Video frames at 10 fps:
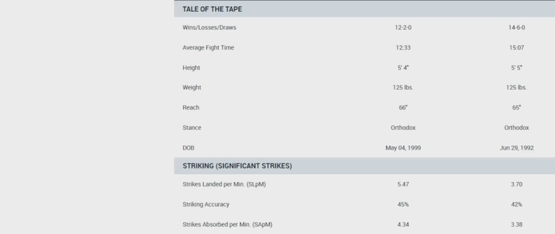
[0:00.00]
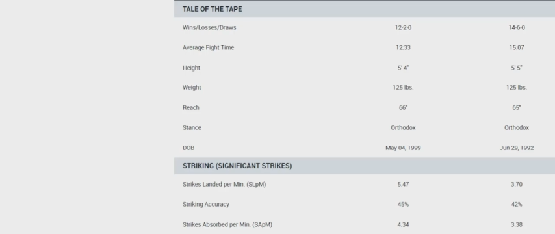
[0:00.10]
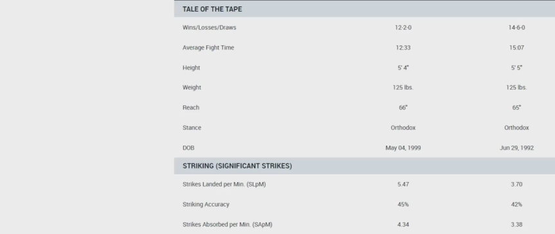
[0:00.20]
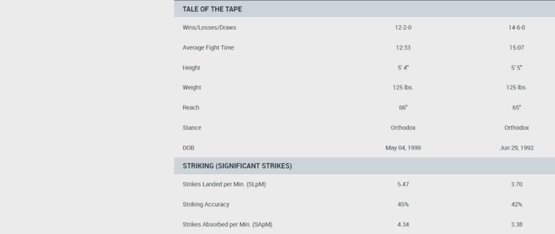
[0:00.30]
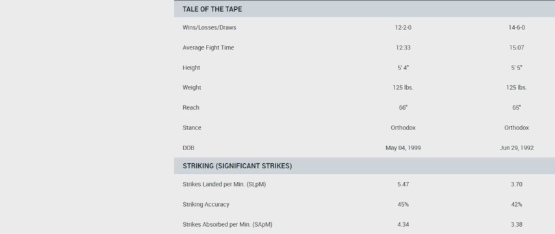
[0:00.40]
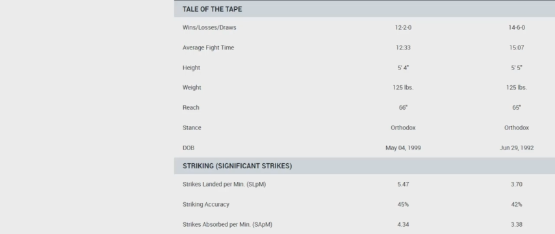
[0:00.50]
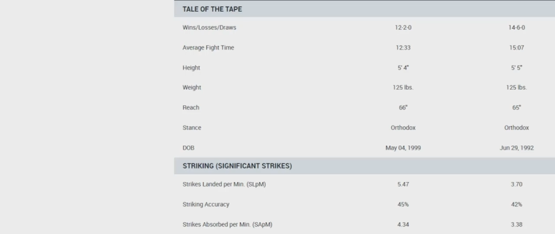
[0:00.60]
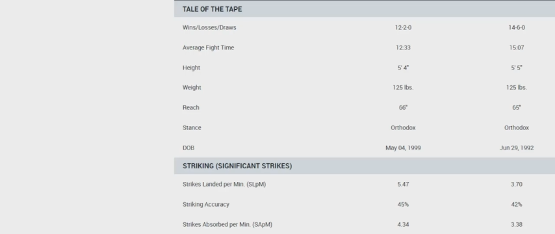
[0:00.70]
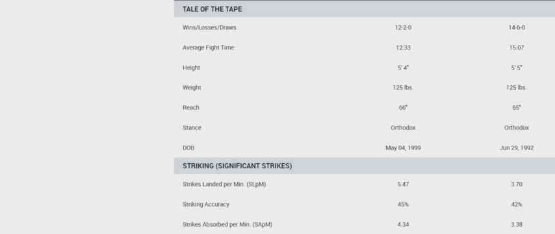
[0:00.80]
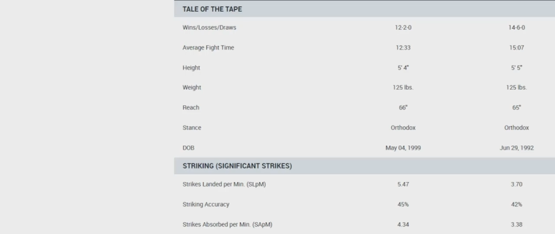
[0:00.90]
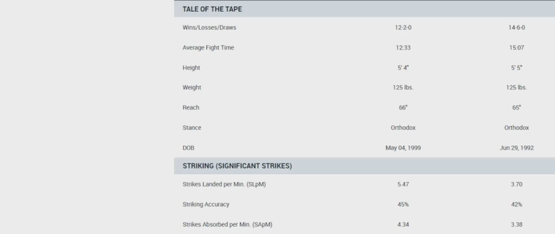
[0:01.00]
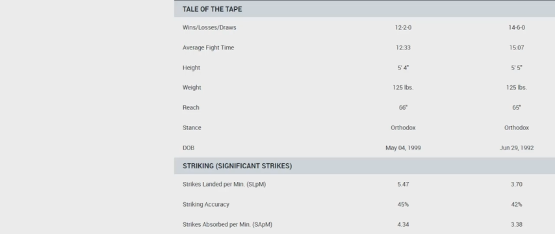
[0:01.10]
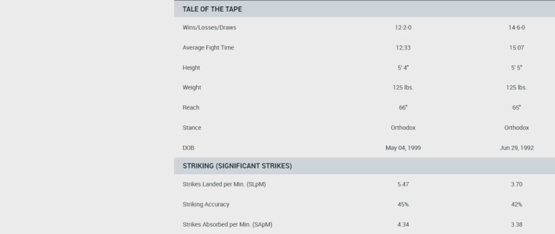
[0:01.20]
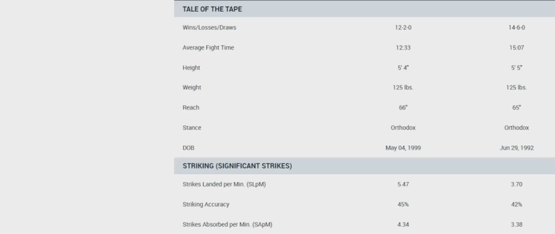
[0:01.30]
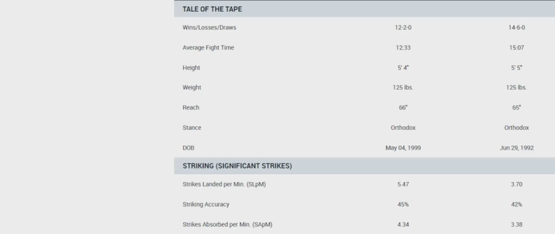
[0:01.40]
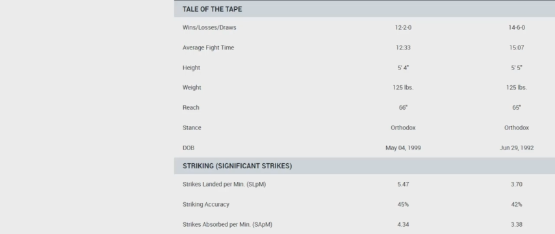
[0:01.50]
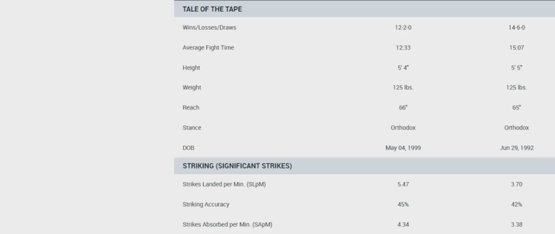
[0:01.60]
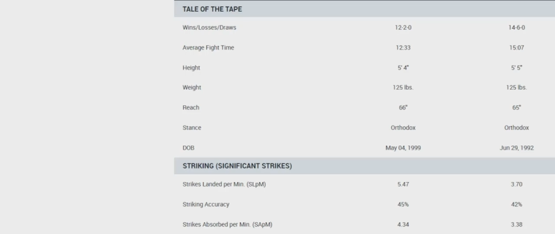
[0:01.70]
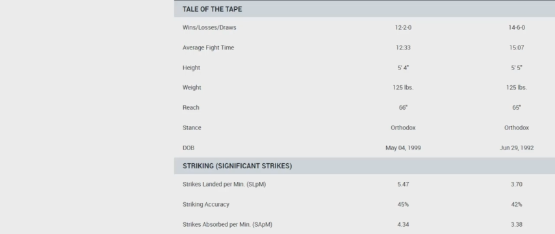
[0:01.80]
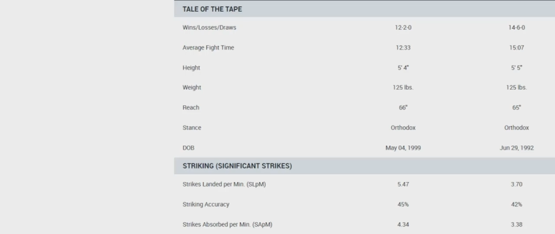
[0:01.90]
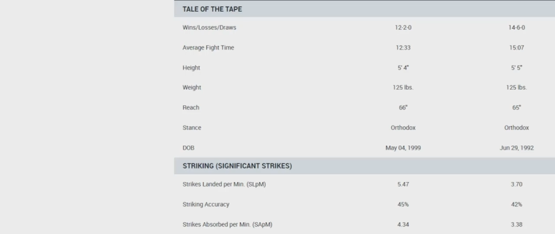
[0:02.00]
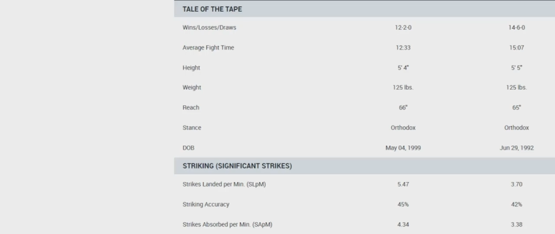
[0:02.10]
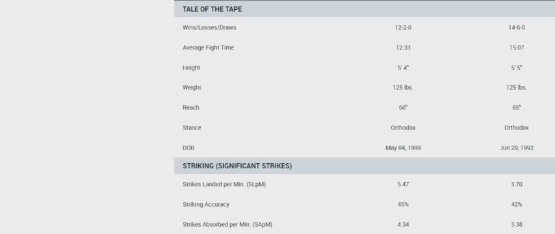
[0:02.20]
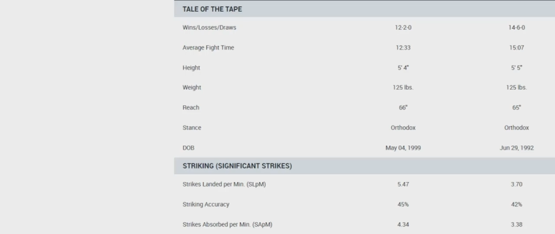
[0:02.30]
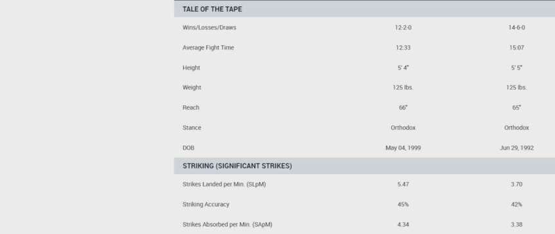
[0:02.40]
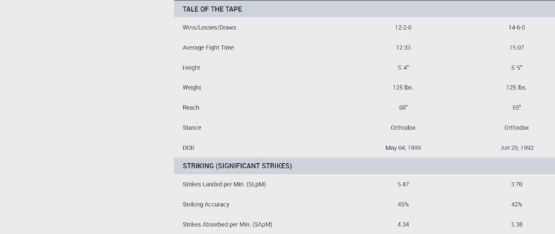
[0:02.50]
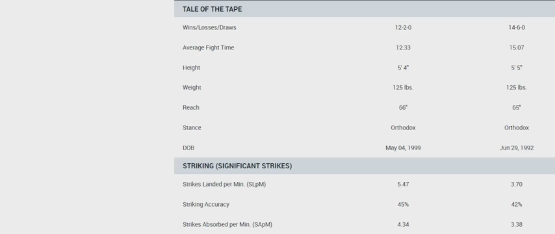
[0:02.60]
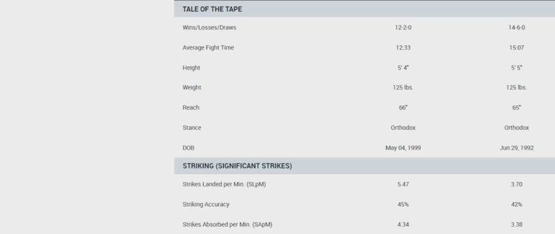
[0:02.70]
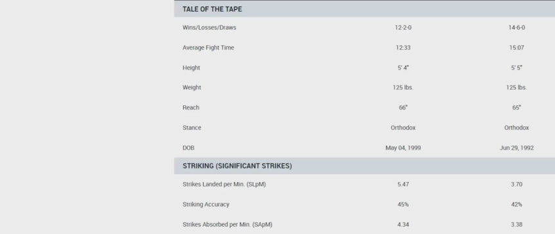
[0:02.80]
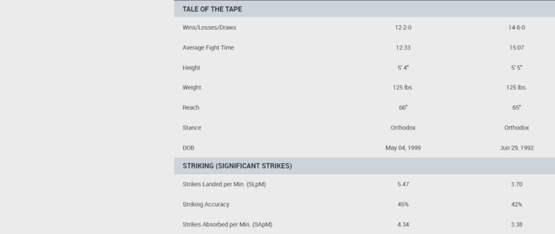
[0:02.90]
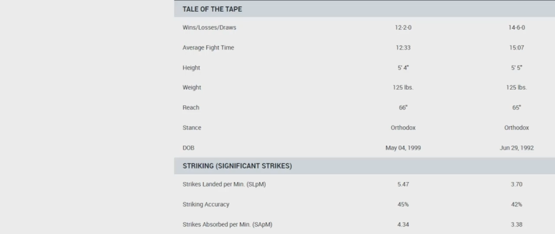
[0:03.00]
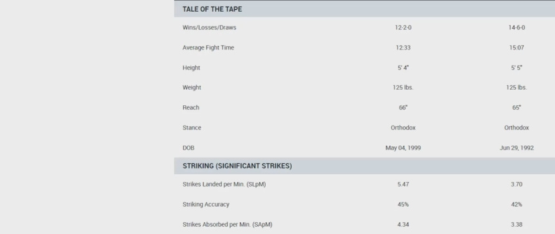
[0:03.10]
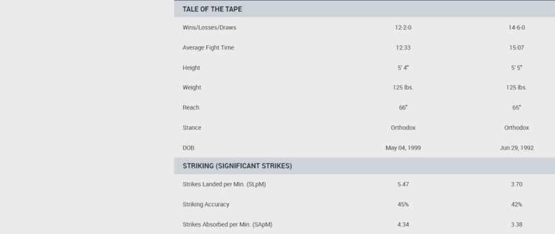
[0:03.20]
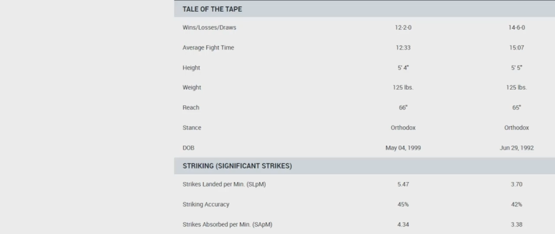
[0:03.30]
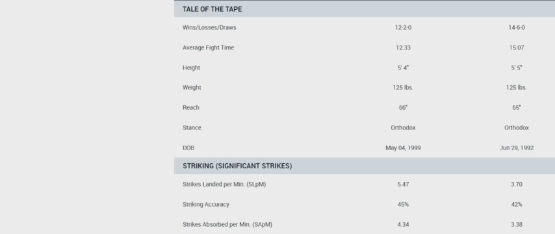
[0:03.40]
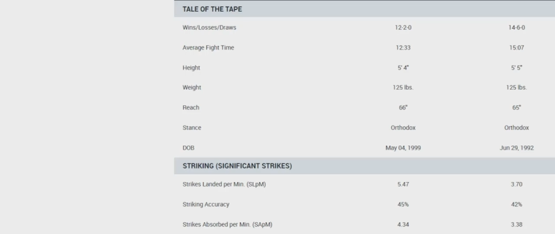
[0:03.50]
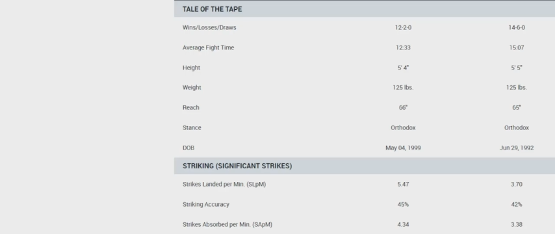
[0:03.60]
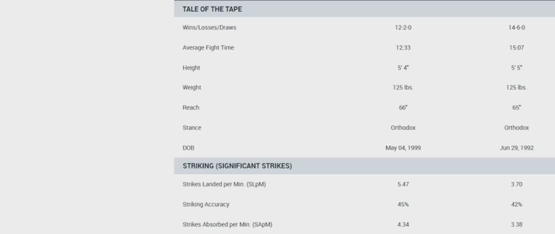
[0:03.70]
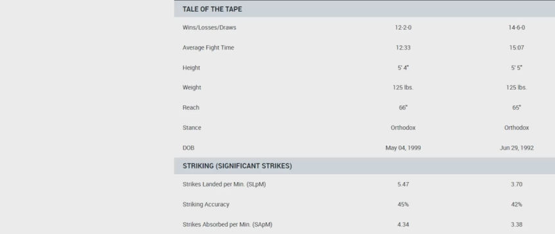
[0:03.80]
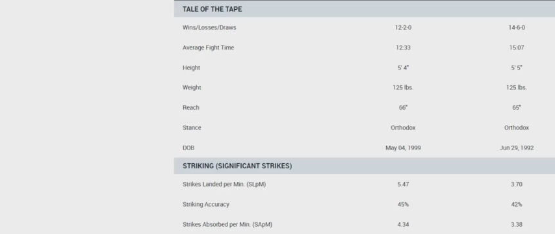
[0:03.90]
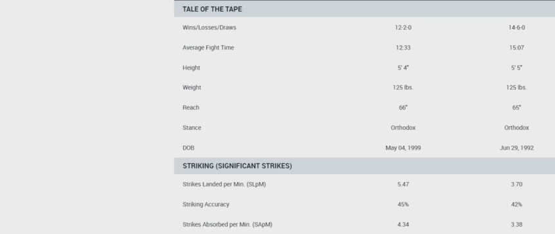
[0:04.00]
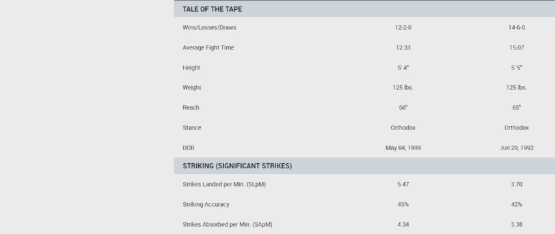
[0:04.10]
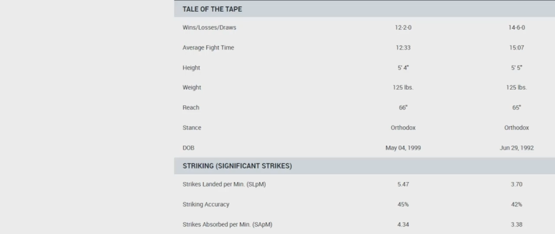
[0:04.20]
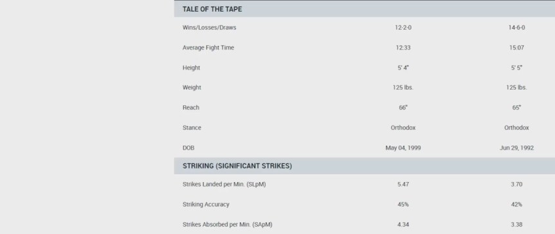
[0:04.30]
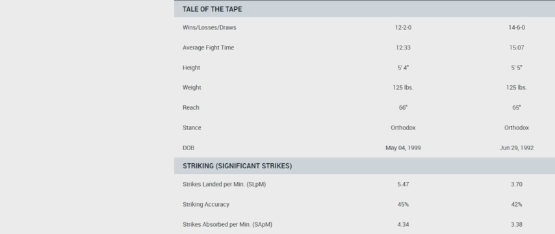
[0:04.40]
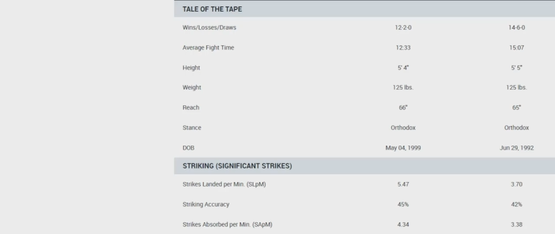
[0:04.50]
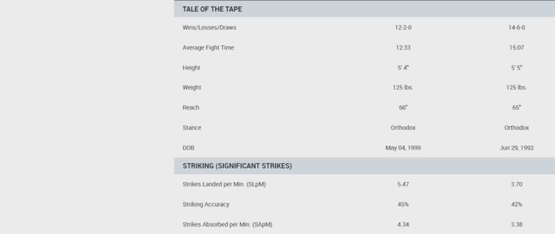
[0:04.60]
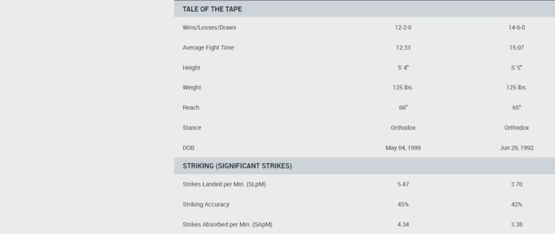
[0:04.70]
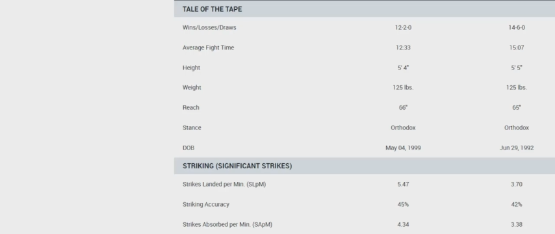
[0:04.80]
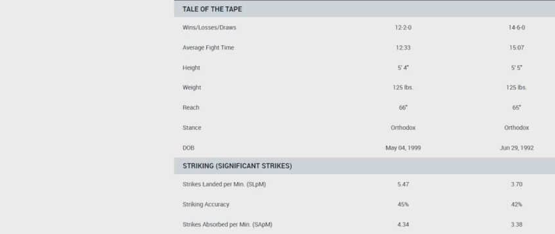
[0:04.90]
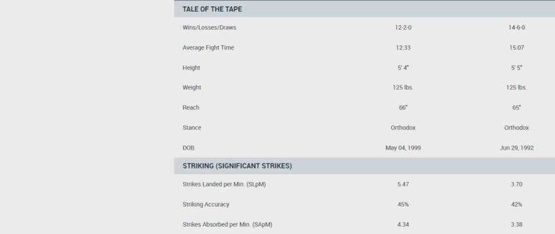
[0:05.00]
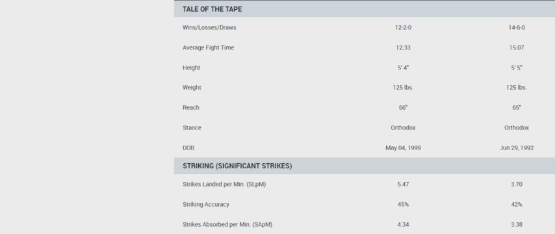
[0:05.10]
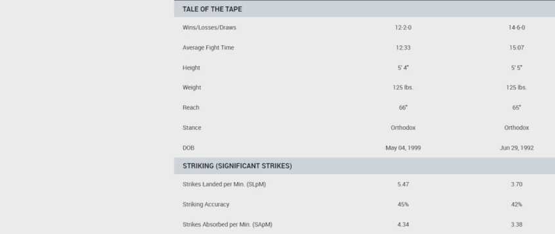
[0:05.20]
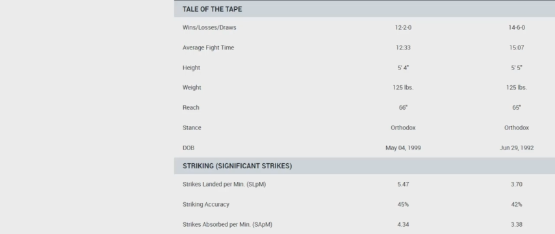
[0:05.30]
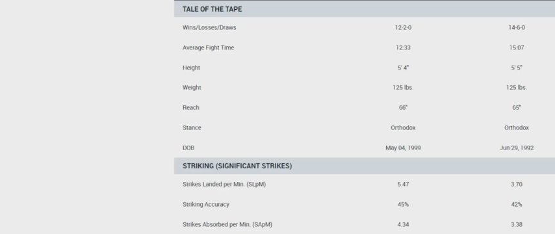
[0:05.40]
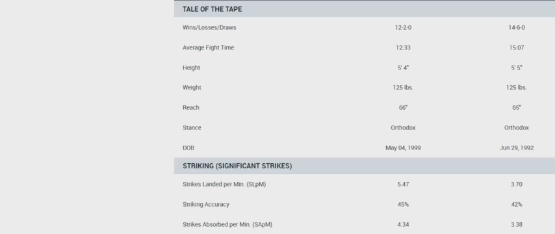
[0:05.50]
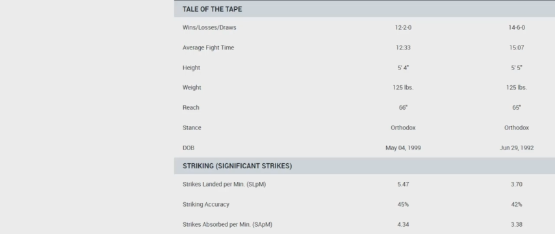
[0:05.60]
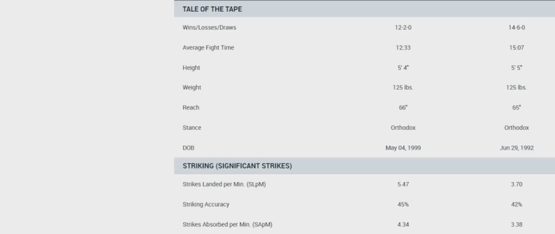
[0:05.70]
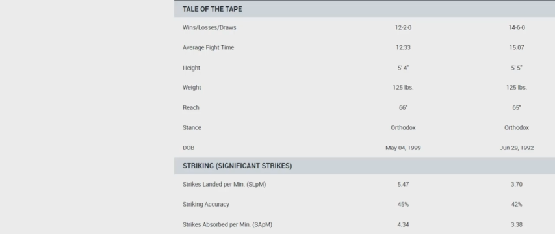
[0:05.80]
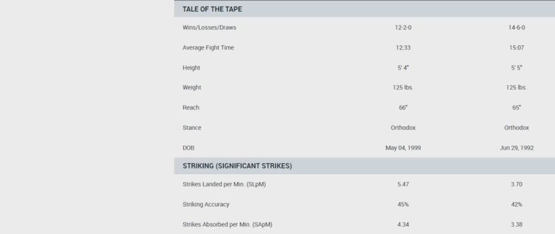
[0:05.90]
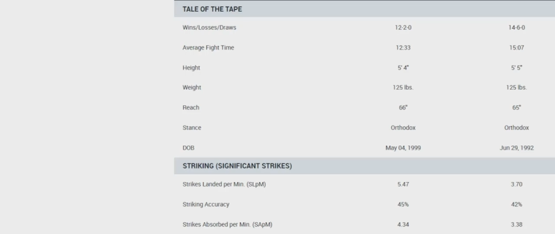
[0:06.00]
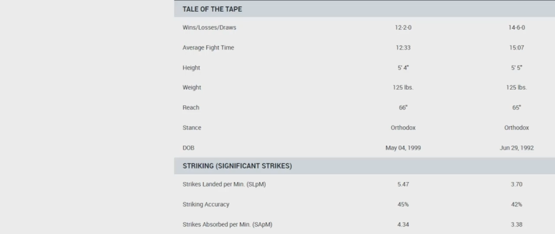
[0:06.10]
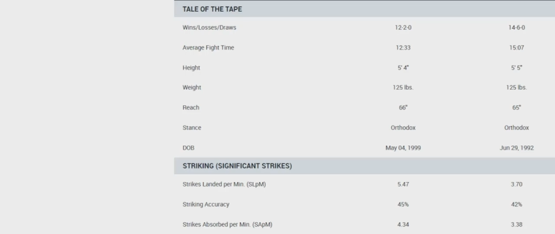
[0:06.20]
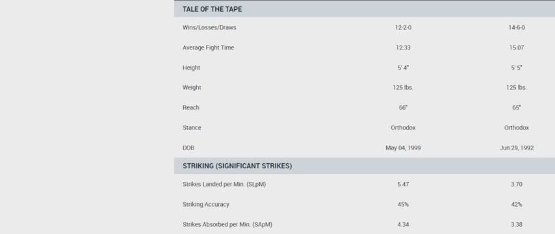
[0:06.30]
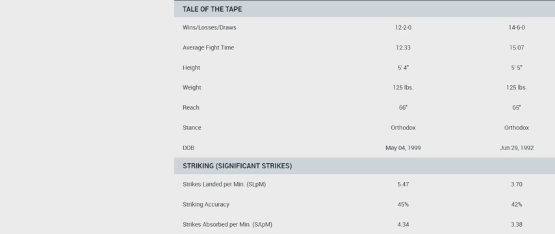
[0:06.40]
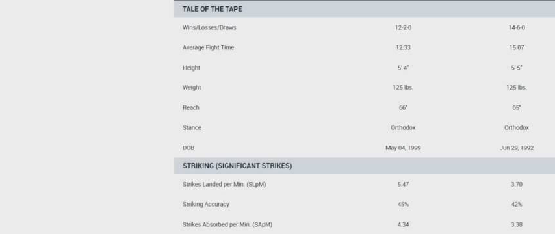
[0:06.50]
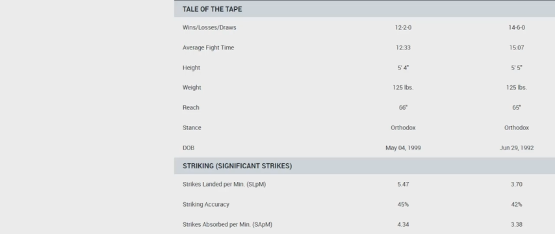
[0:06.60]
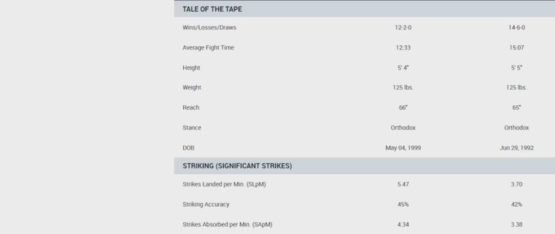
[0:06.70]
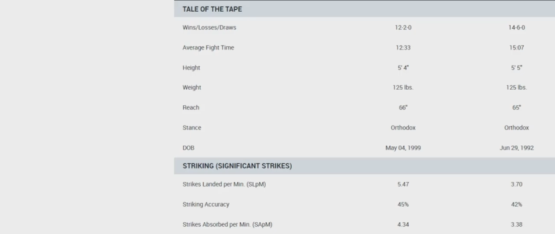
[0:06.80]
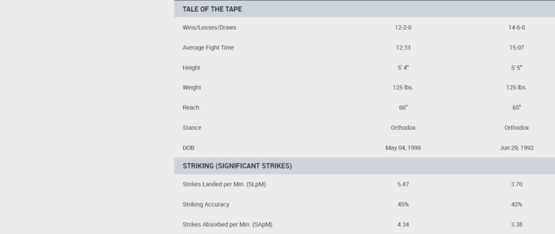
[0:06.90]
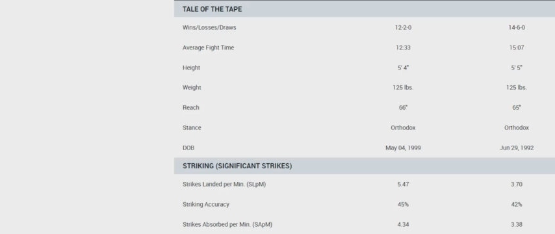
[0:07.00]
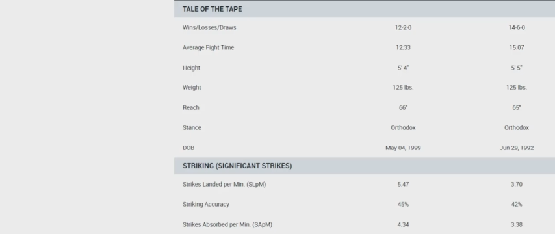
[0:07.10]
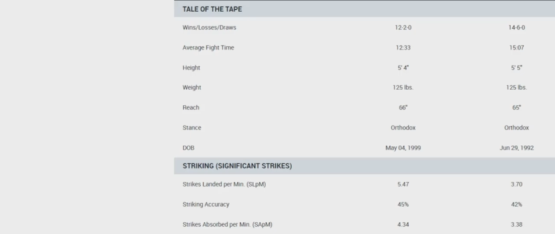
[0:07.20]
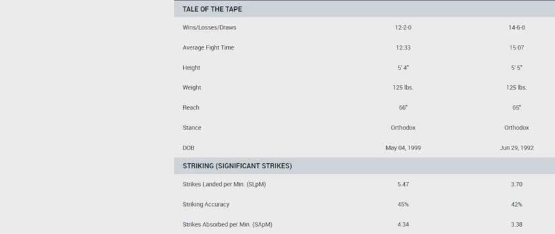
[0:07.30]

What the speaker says: No face is visible, so there are no lips to read.